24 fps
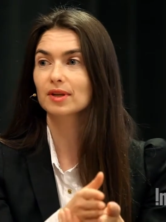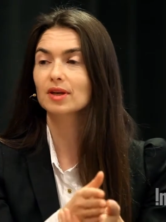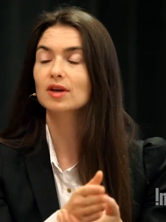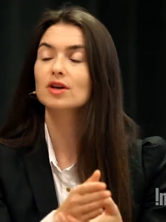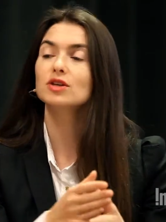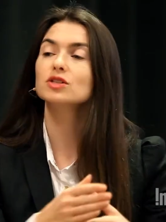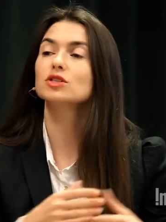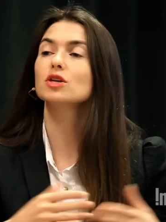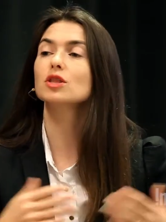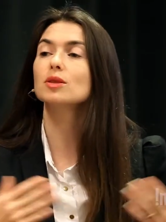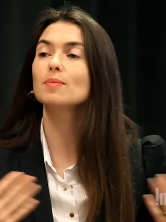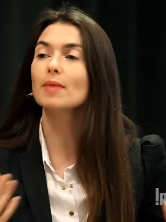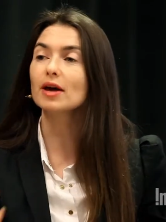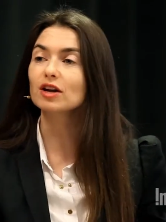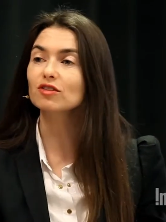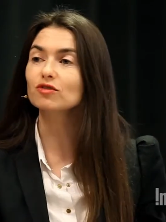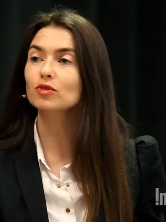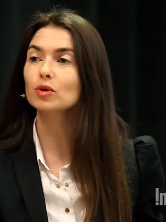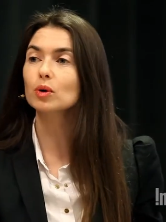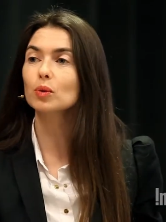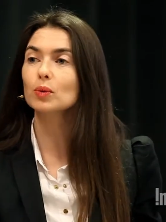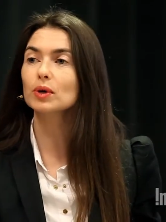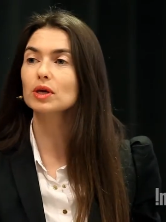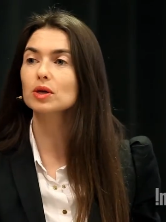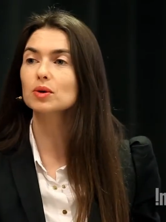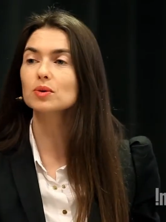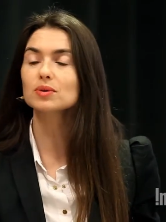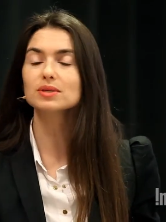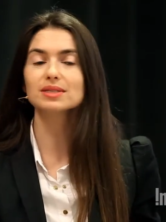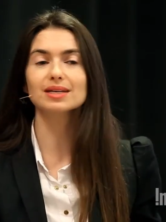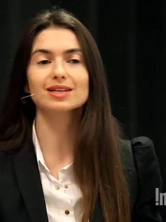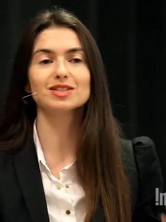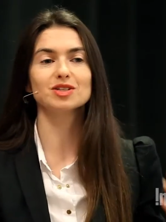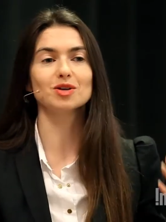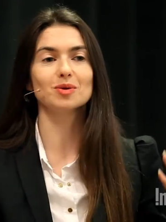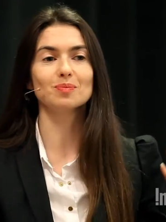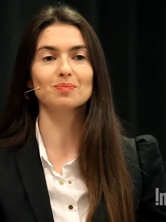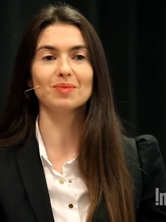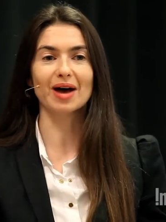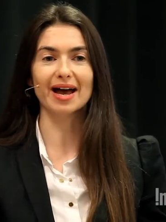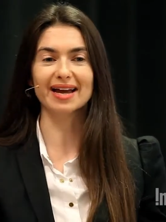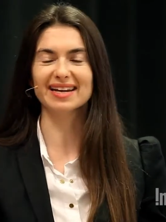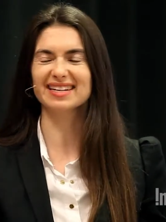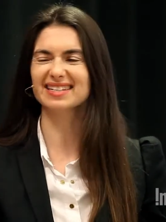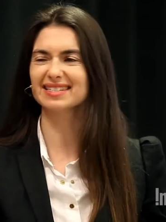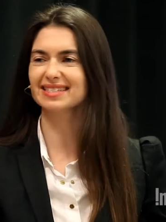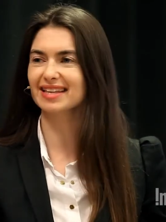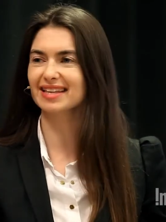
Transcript: So the metaphor we use is your mind is